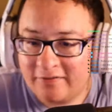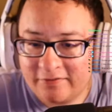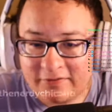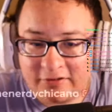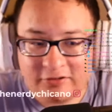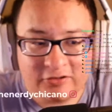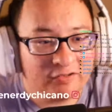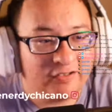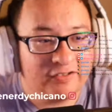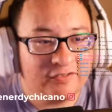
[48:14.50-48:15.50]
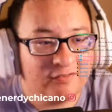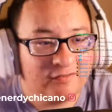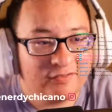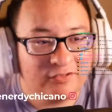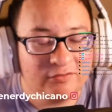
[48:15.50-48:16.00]
They're talking.
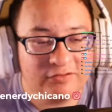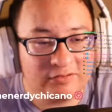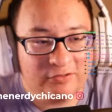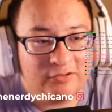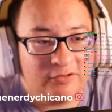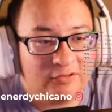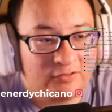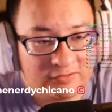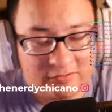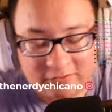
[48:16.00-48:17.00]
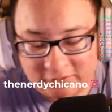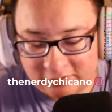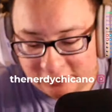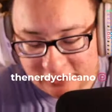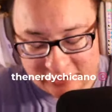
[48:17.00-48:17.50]
They're doing some good old
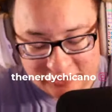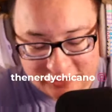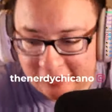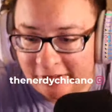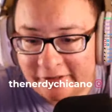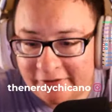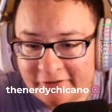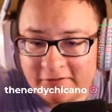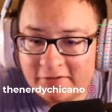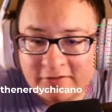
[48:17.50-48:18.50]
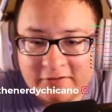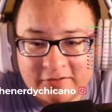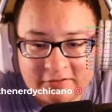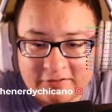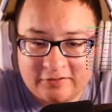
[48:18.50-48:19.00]
just chatting,
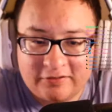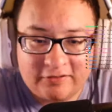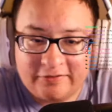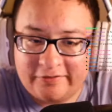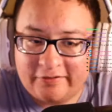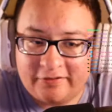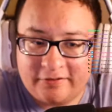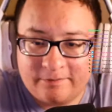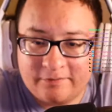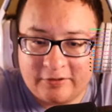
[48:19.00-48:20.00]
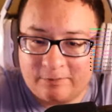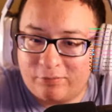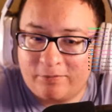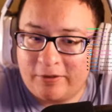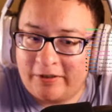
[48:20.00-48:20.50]
and they're
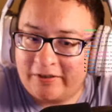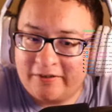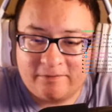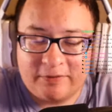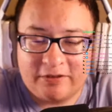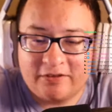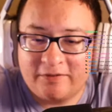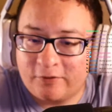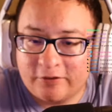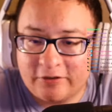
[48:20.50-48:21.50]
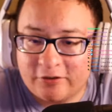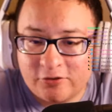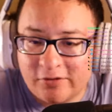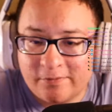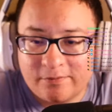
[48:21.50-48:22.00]
packing apparently for their trip.